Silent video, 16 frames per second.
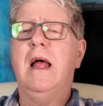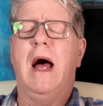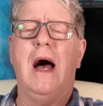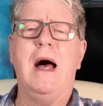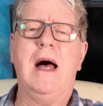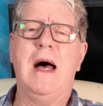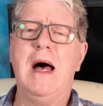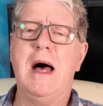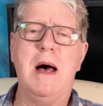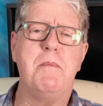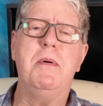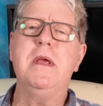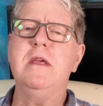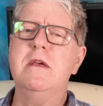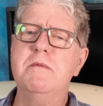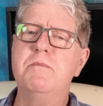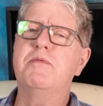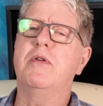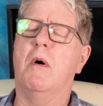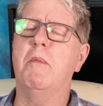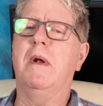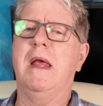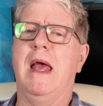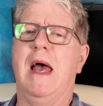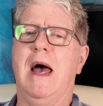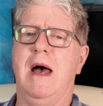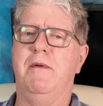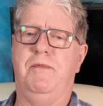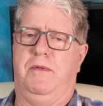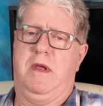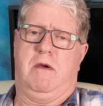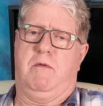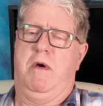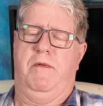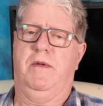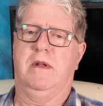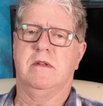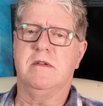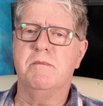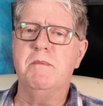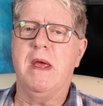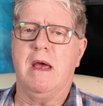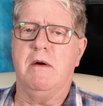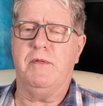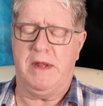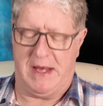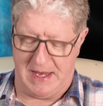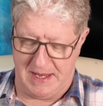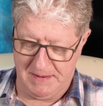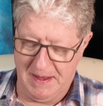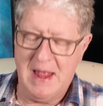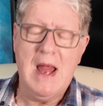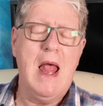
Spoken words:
But you probably have the equivalent of me over there.